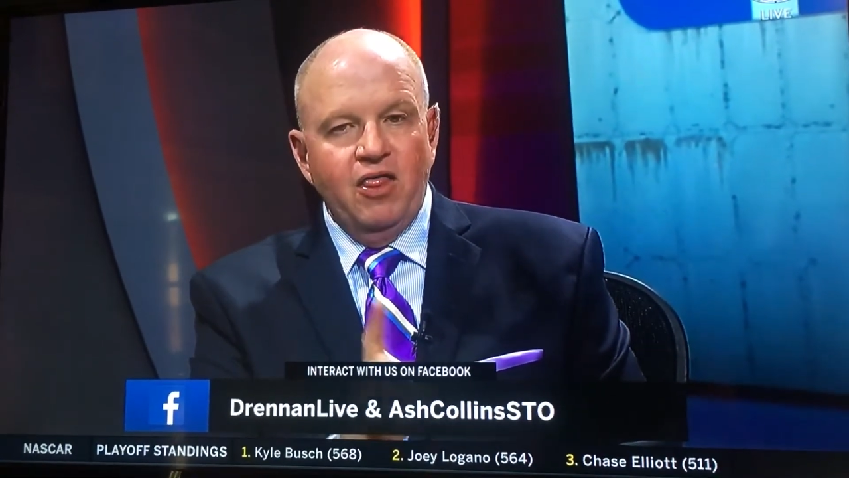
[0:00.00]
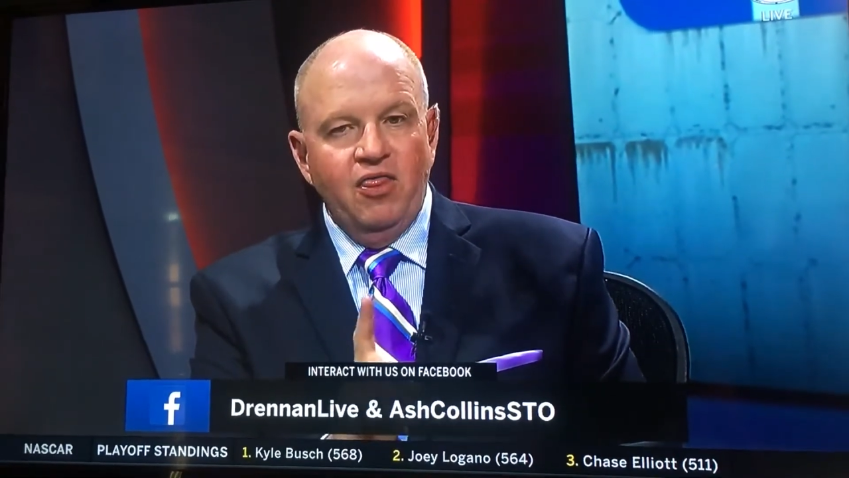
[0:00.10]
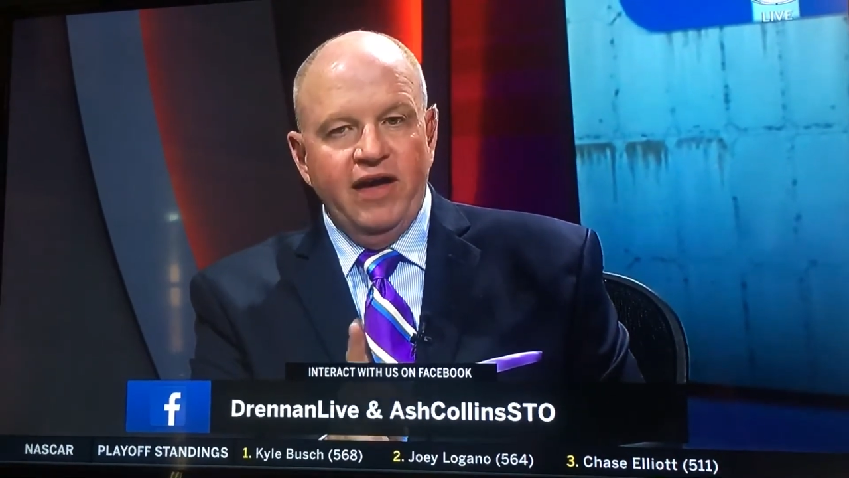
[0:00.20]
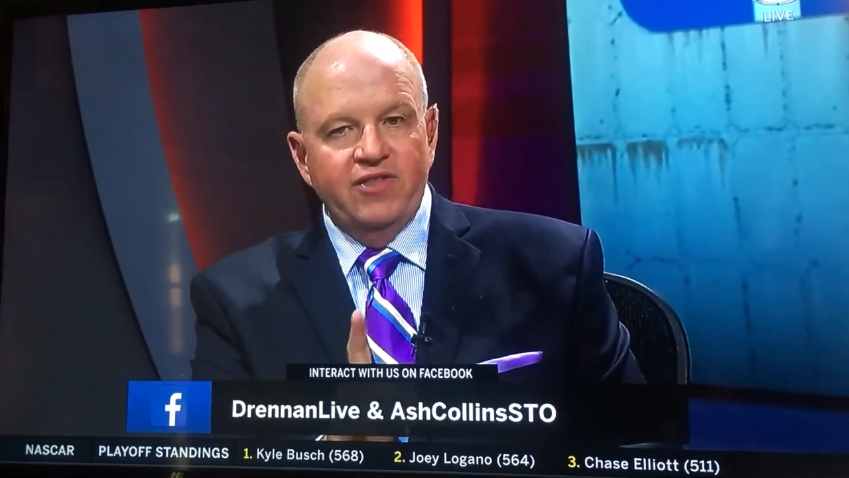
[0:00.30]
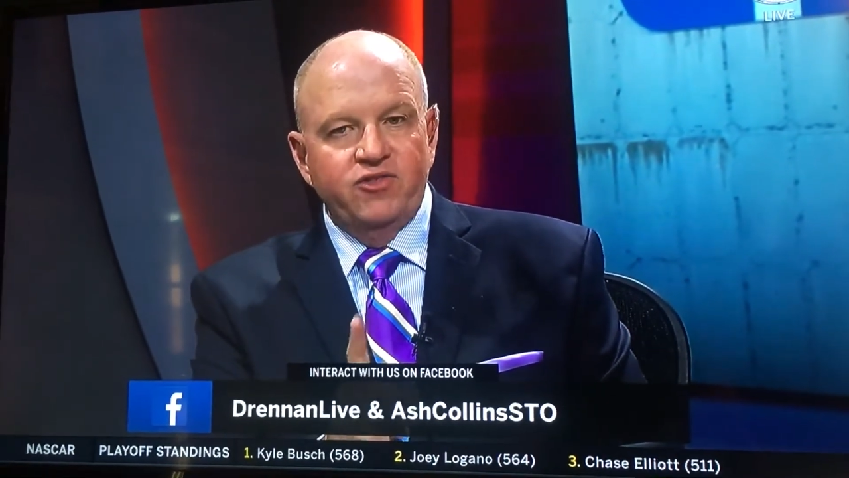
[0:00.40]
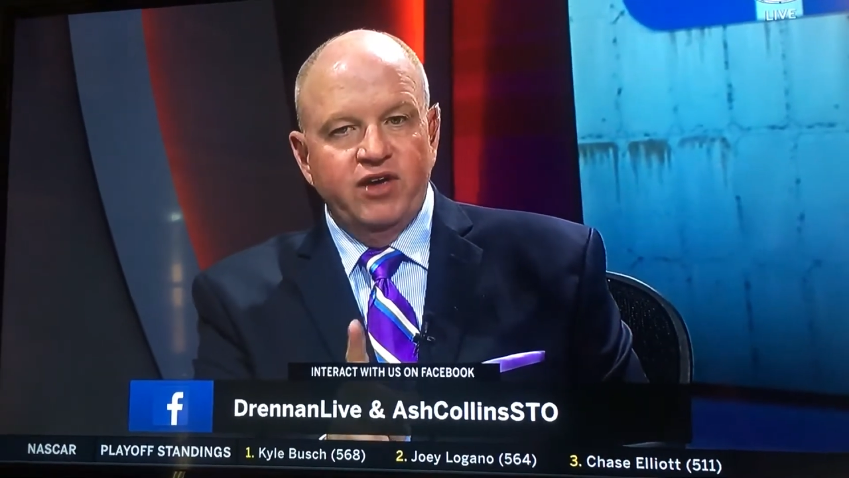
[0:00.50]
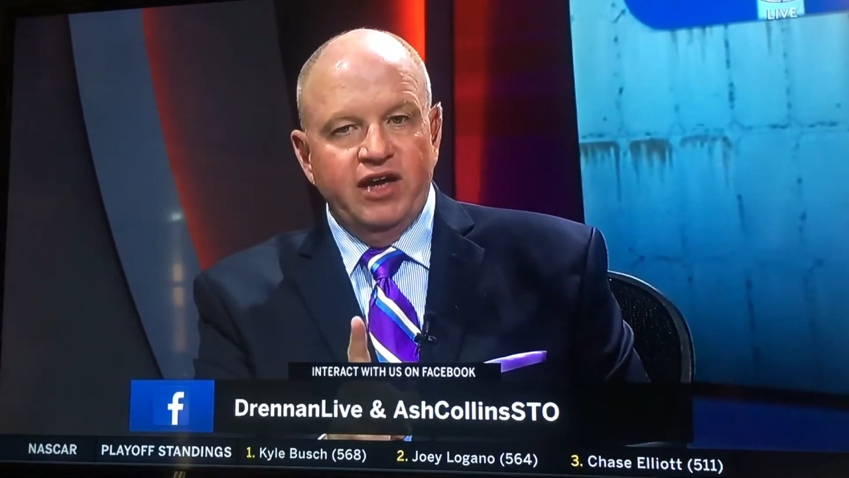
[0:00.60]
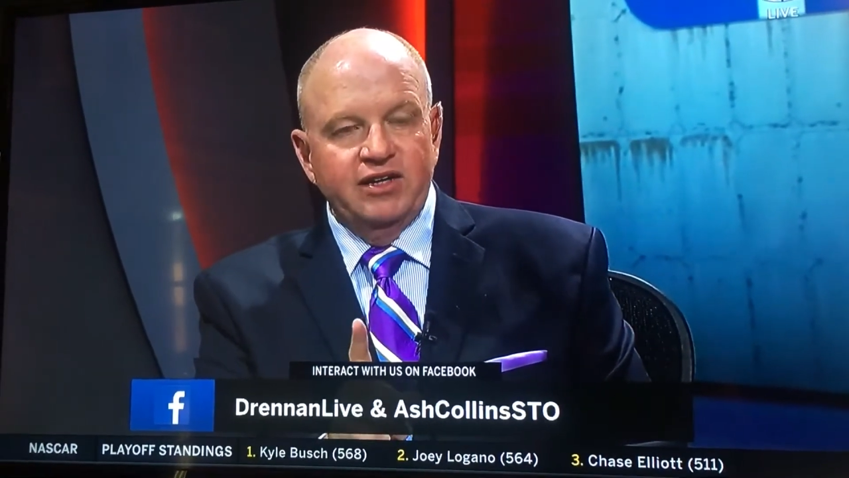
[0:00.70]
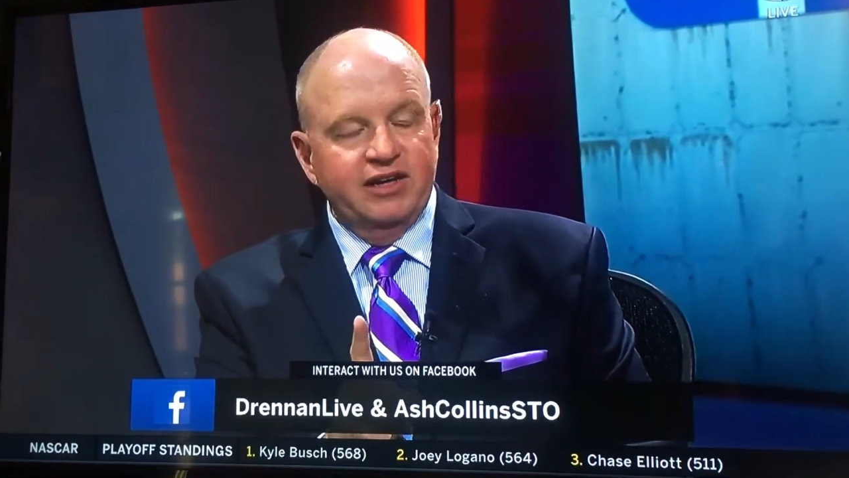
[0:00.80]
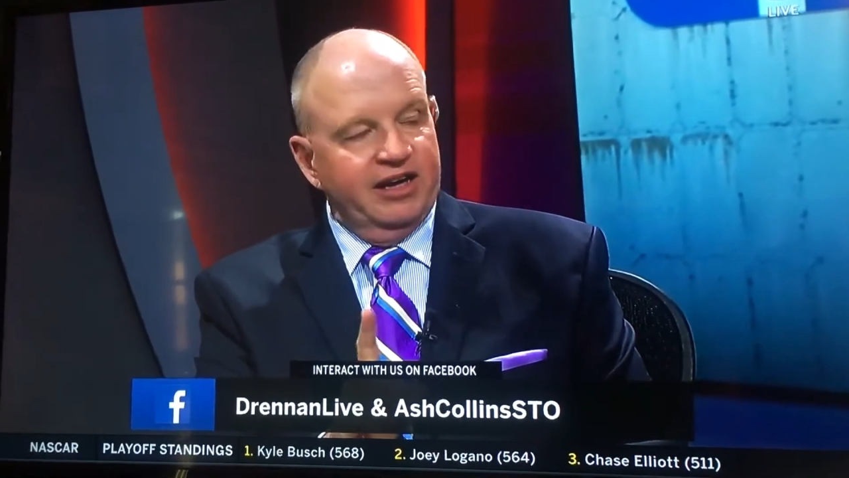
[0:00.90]
That
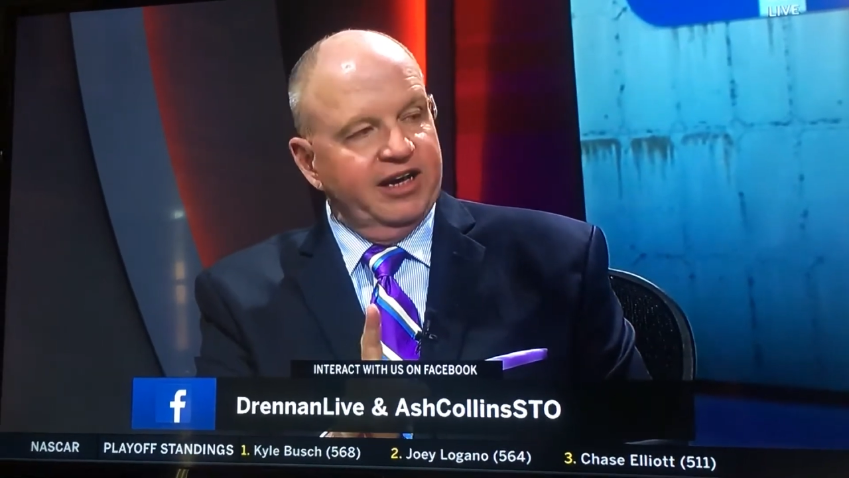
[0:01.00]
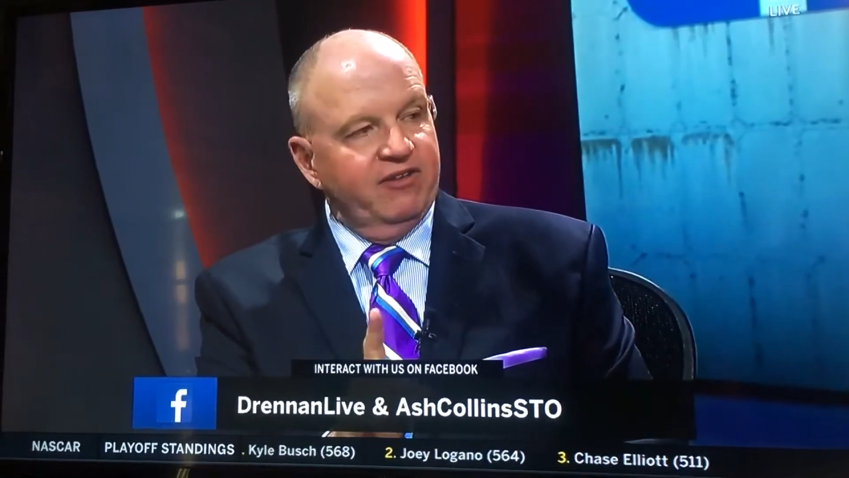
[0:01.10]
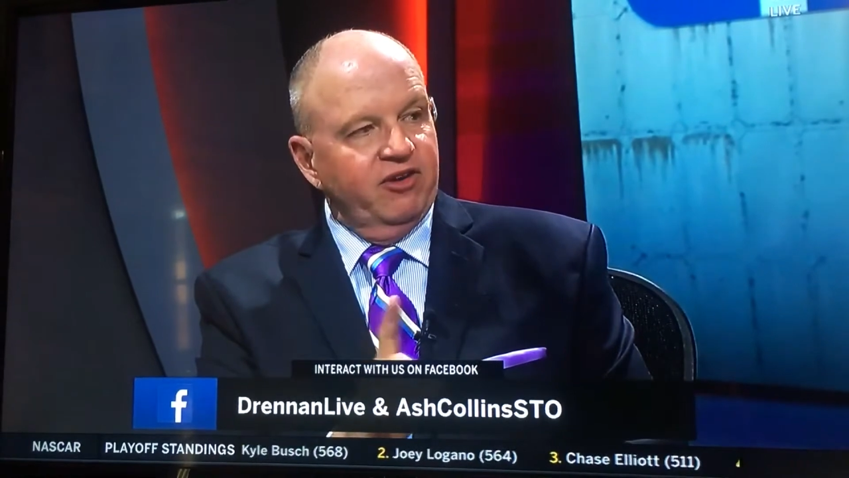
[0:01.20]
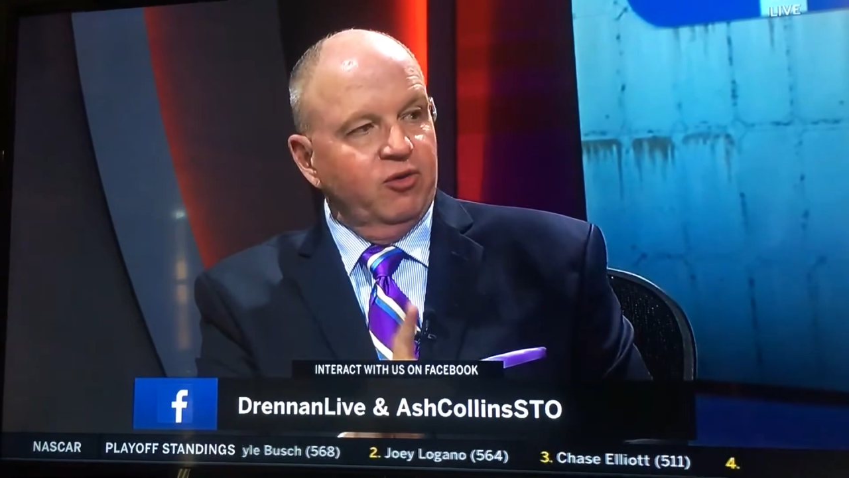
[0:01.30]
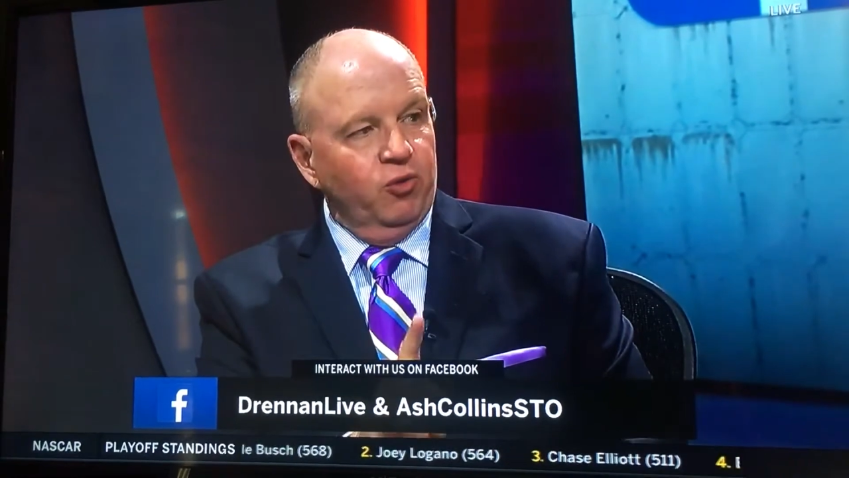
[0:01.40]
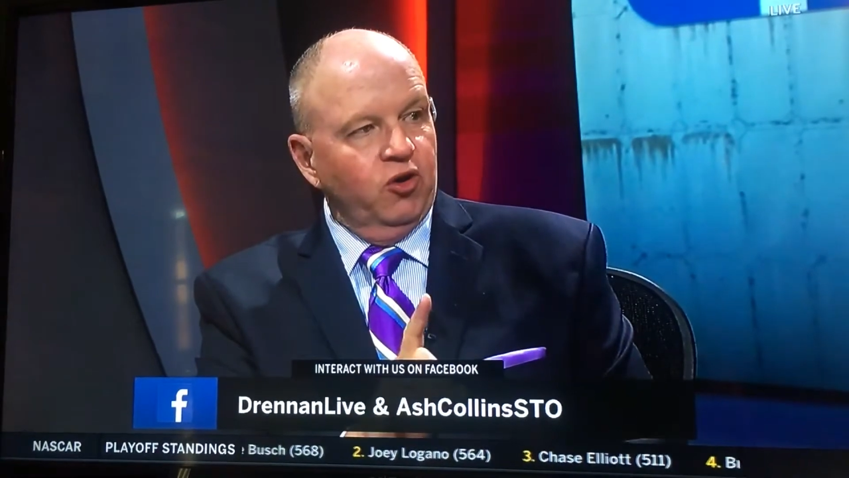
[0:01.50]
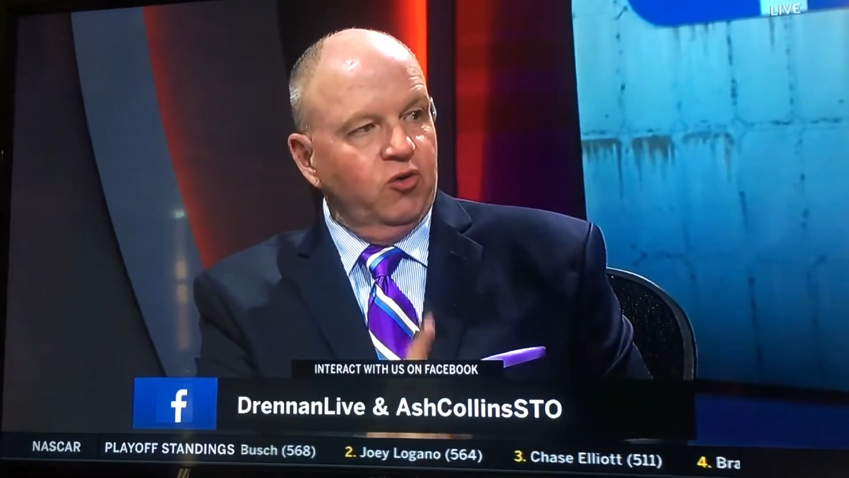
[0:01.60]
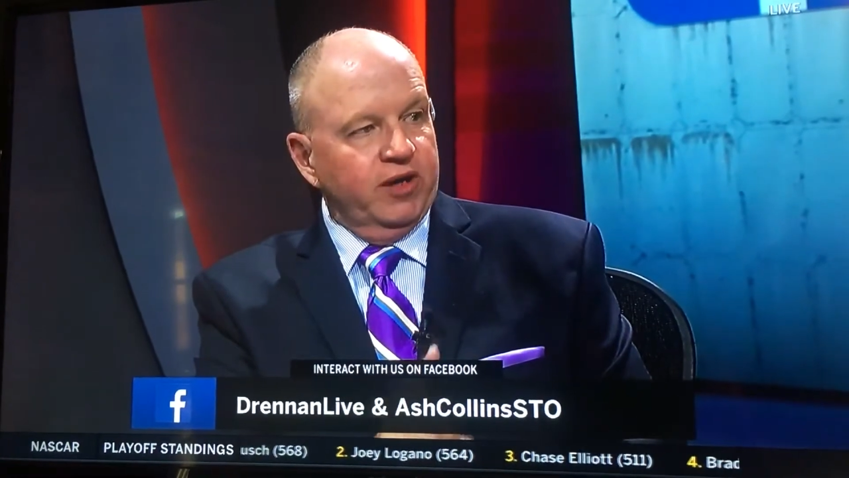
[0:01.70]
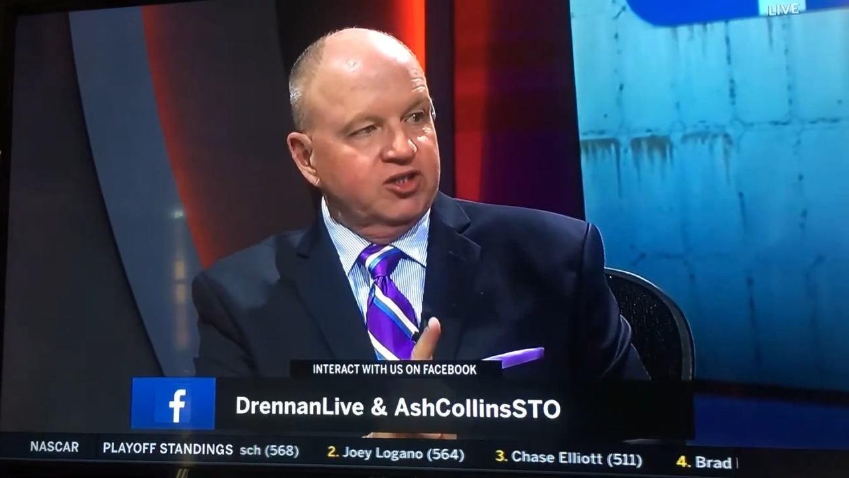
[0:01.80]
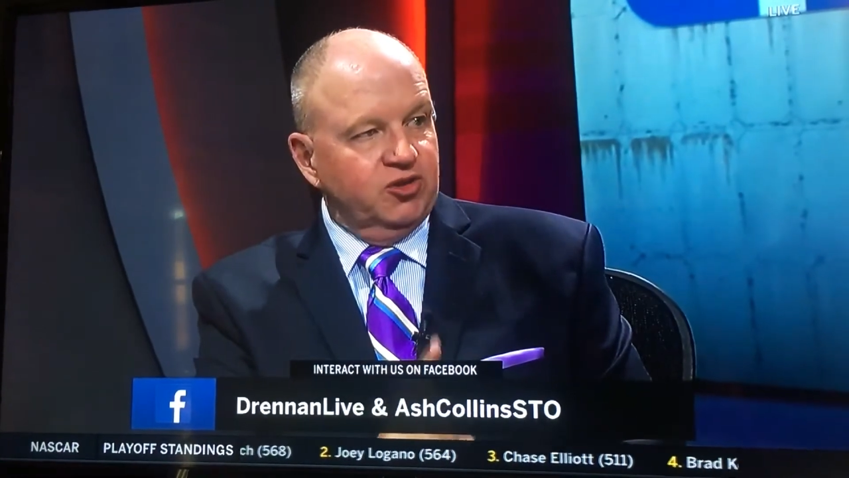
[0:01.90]
said, can I give you a real
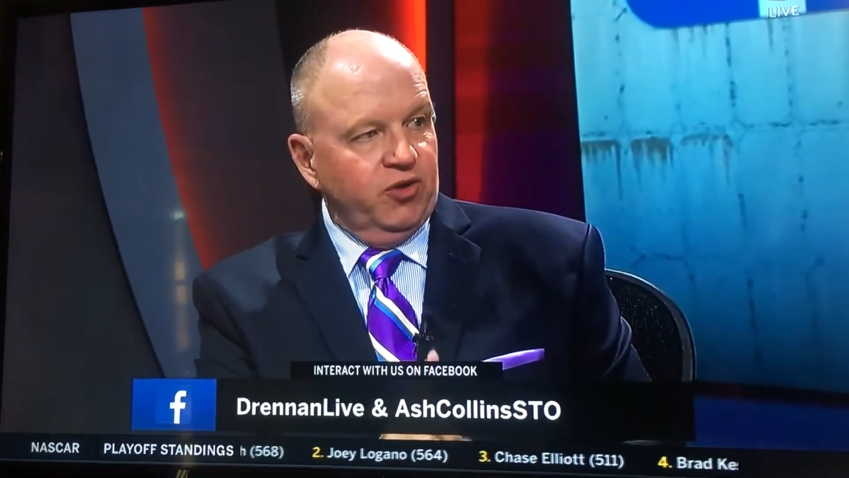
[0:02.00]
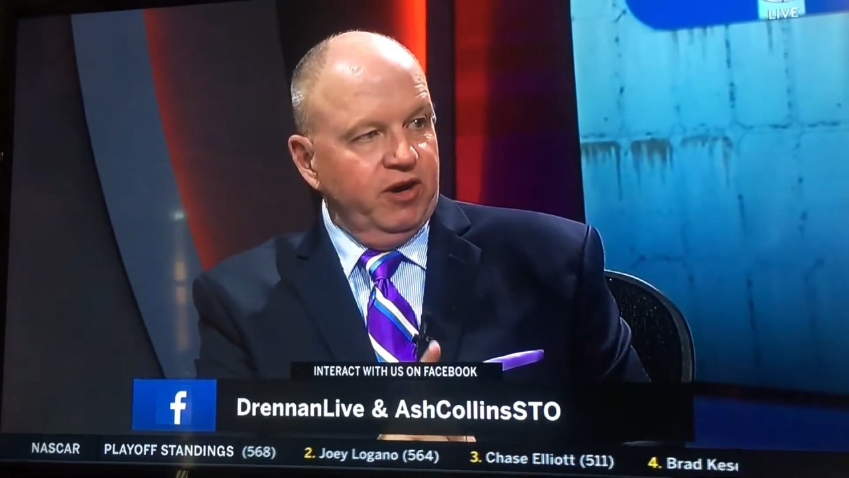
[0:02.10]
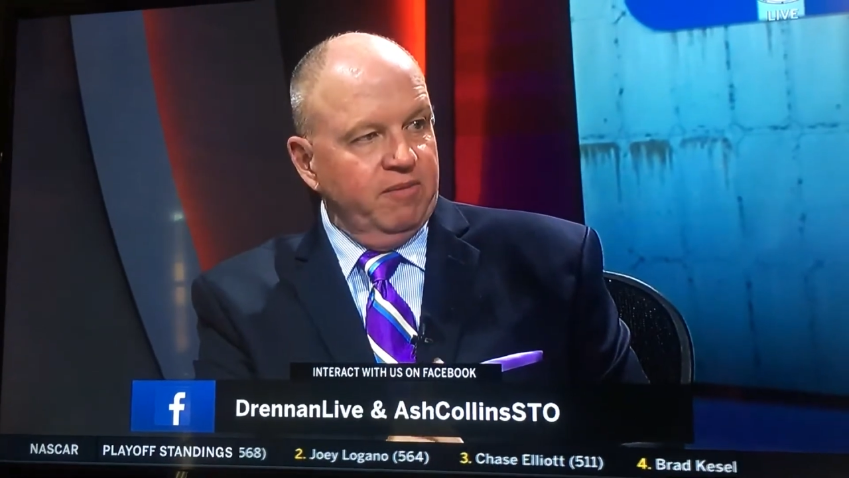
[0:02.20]
quick story